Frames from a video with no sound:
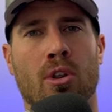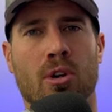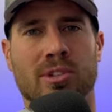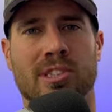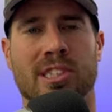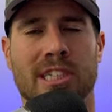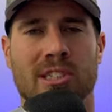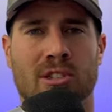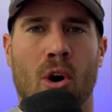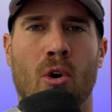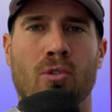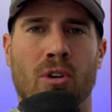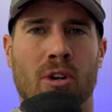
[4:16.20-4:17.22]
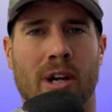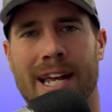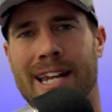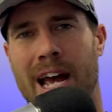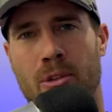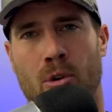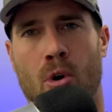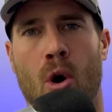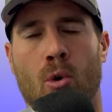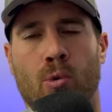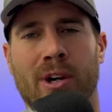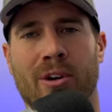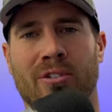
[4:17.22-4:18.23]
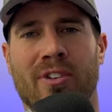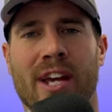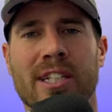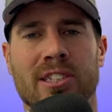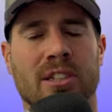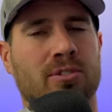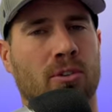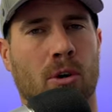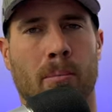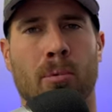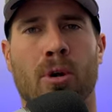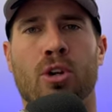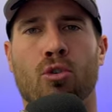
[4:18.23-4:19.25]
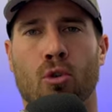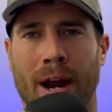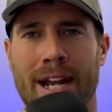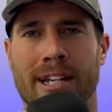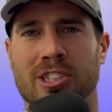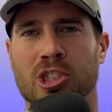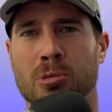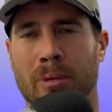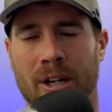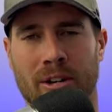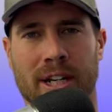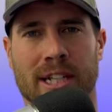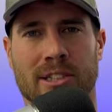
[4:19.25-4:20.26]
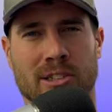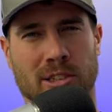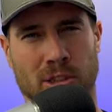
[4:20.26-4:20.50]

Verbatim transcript: those seats over, and now they're all rear facing for a pretty great experience to